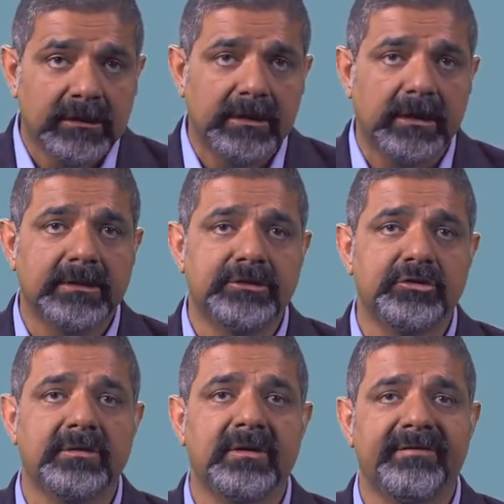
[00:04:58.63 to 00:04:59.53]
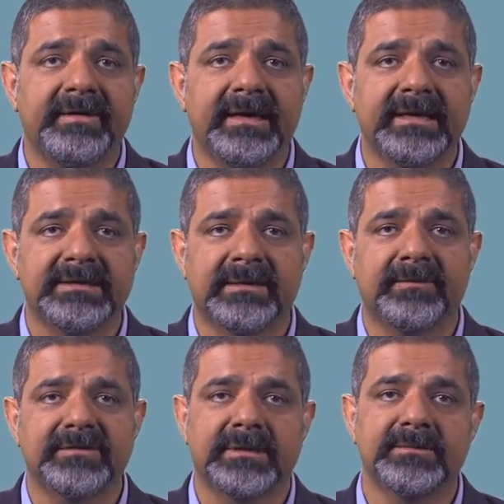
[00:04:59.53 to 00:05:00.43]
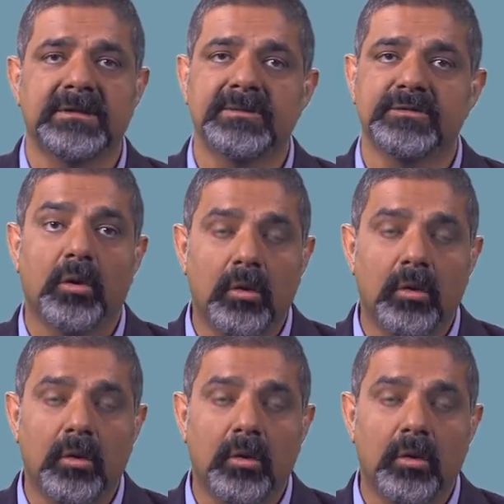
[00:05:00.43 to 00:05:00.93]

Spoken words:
to alleviate some of the symptoms,